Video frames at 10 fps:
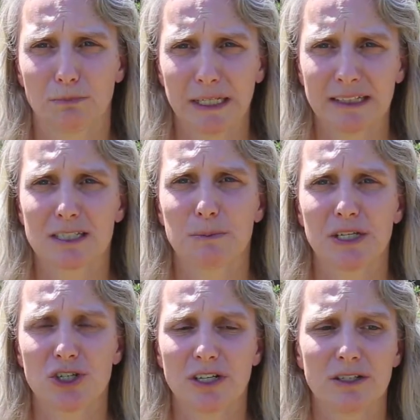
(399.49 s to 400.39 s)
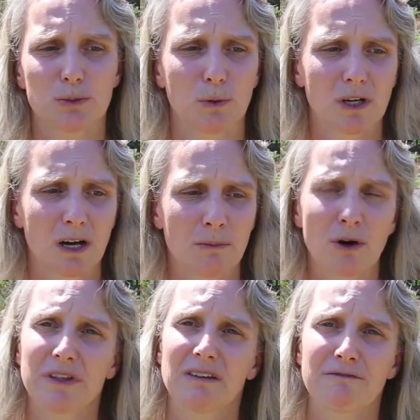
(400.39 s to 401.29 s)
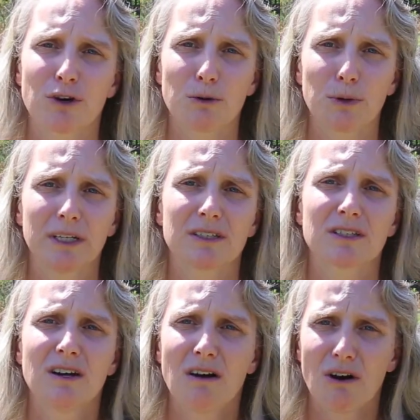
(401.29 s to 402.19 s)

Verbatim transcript: plant species will come all the invertebrates,